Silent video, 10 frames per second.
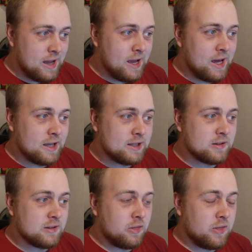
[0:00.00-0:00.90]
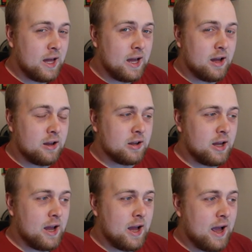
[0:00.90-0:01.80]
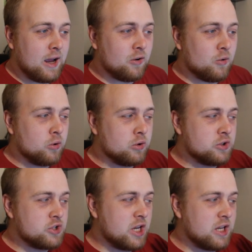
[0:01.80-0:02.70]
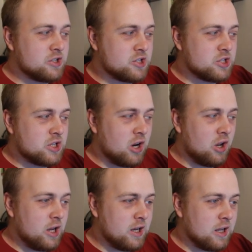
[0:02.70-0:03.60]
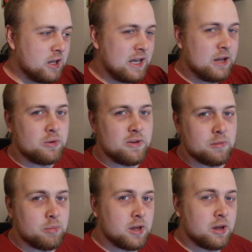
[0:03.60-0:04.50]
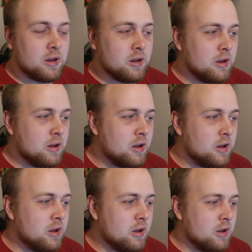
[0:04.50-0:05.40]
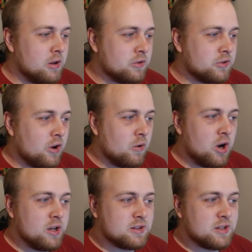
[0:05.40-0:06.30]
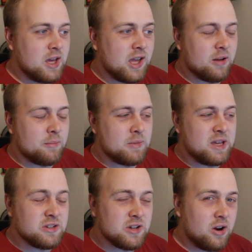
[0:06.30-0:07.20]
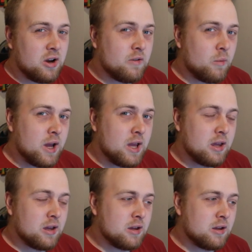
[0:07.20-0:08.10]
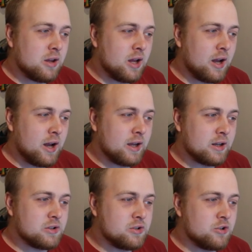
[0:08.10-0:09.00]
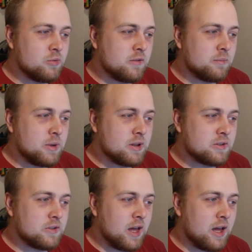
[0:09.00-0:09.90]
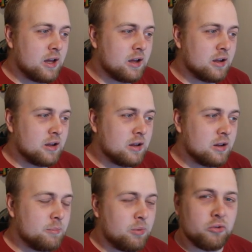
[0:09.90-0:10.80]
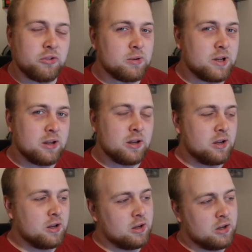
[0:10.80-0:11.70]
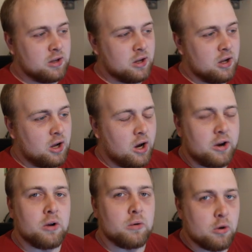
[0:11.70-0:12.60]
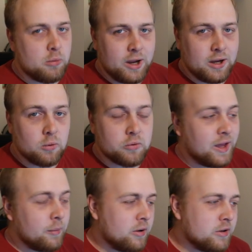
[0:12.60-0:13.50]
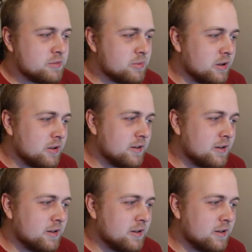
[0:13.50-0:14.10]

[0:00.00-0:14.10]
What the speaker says: and that angle can change slightly and it will disappear. So I'd say a meter either way, and you would have missed that, possibly. I don't know my angles that much, but